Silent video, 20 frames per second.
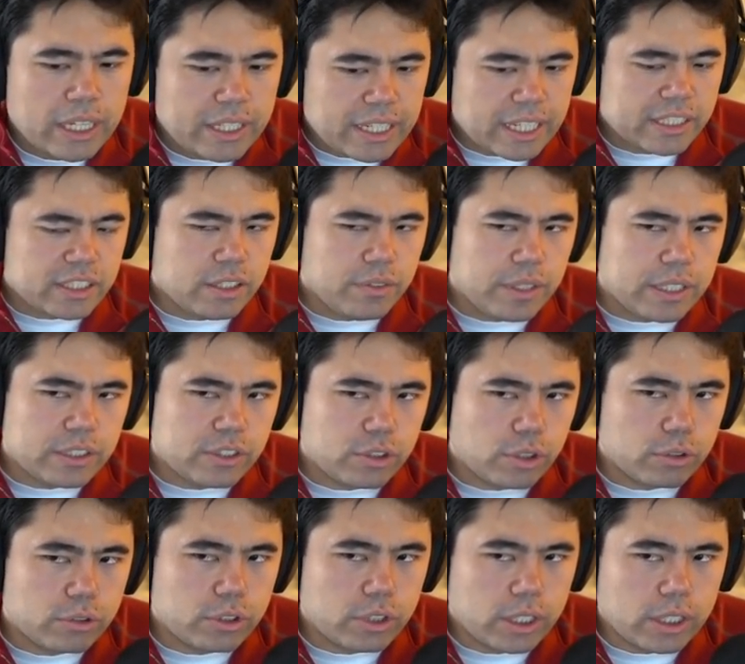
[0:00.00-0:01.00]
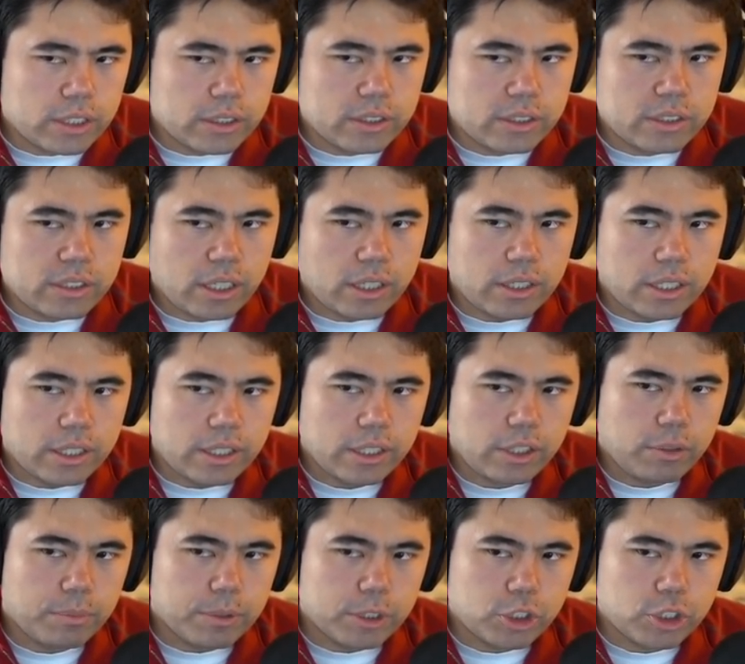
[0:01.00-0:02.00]
next event starts on Sunday
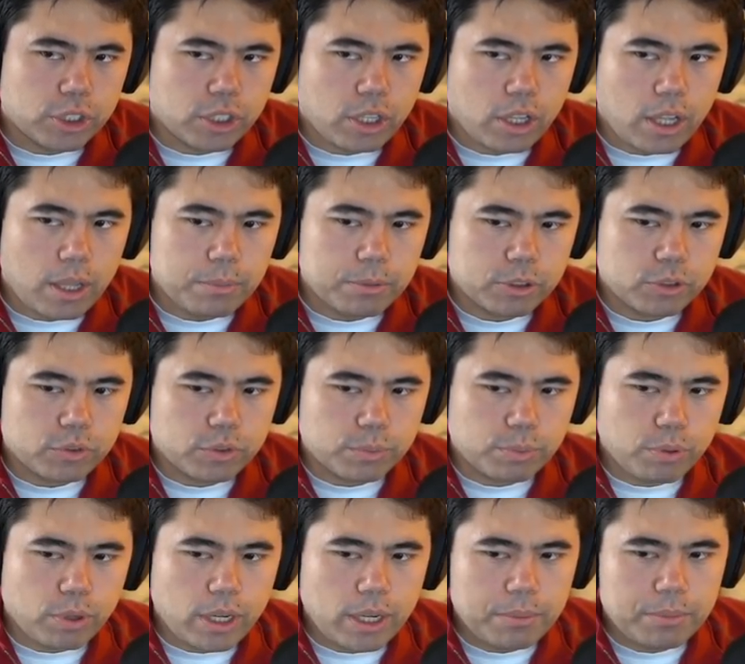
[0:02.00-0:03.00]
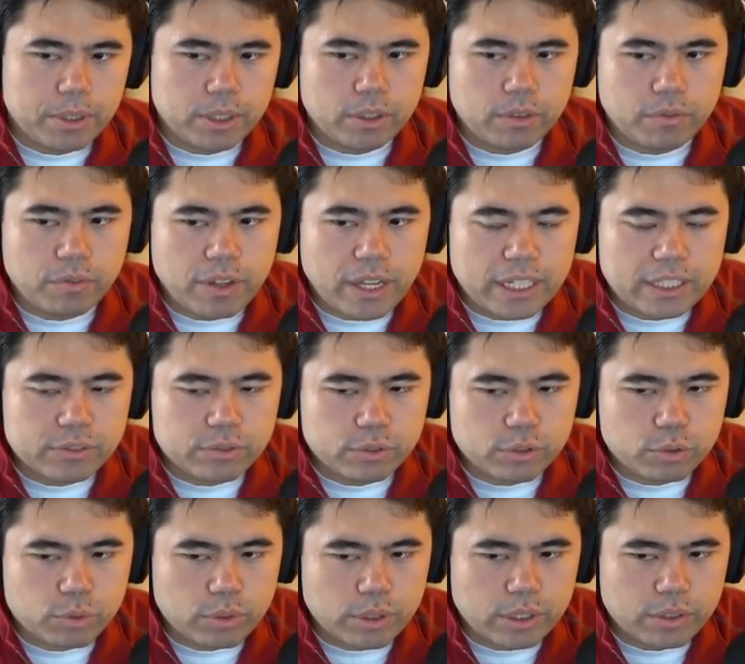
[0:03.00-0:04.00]
thank you mission accomplished for the prime thank you to Vikes for
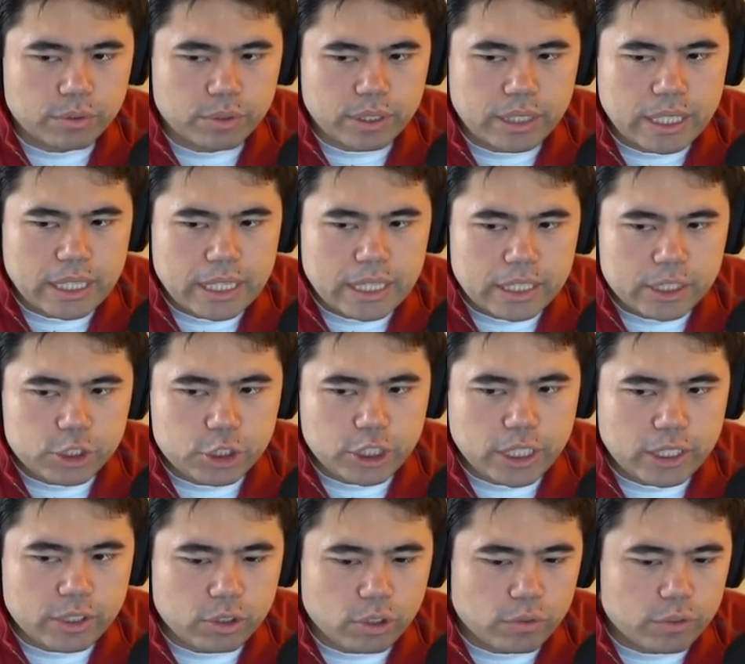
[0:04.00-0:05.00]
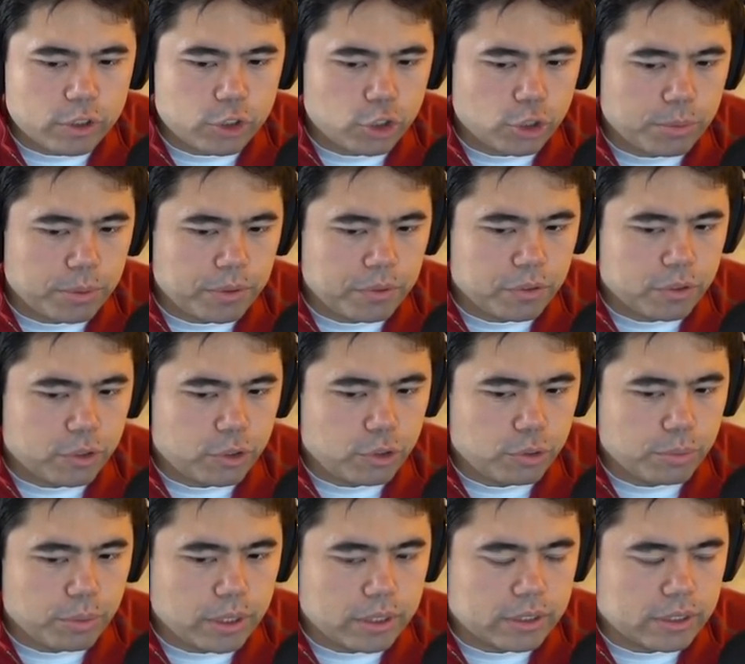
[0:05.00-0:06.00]
the 23 Jake Nova Germany for the
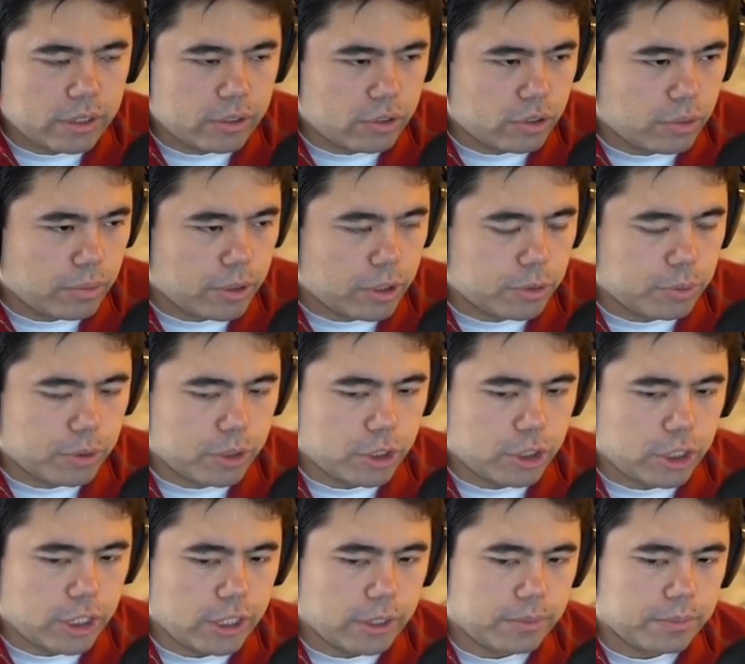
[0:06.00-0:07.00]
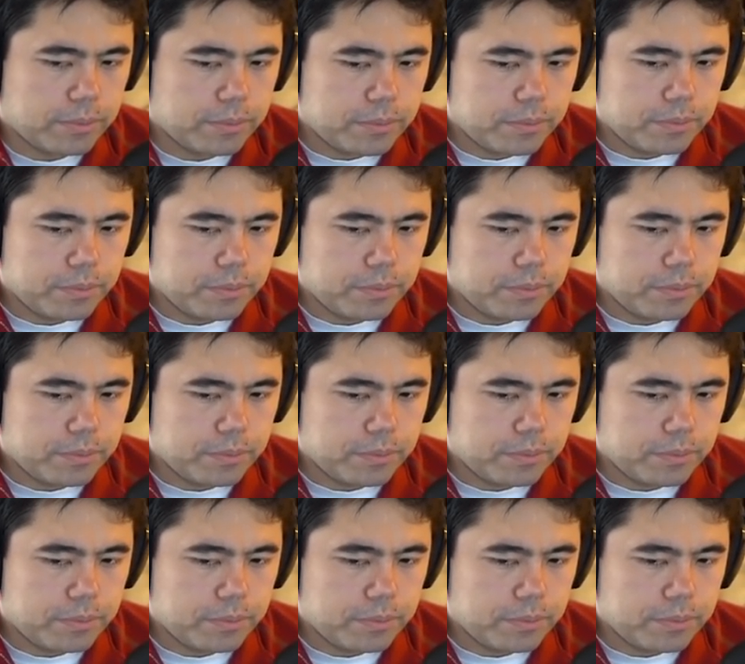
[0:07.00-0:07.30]
two months thank you so much appreciate it